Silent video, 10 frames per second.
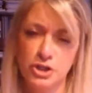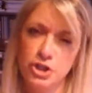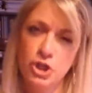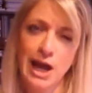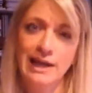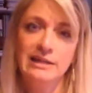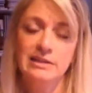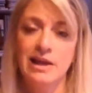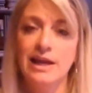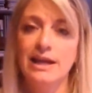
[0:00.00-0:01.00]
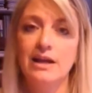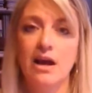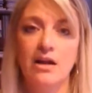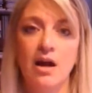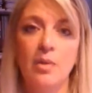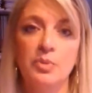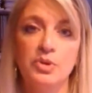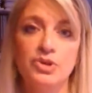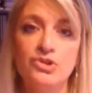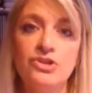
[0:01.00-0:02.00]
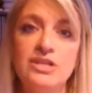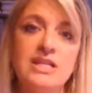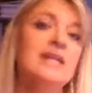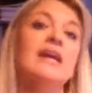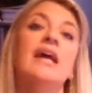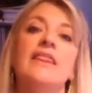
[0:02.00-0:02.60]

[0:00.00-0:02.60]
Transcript: to shine light on opportunity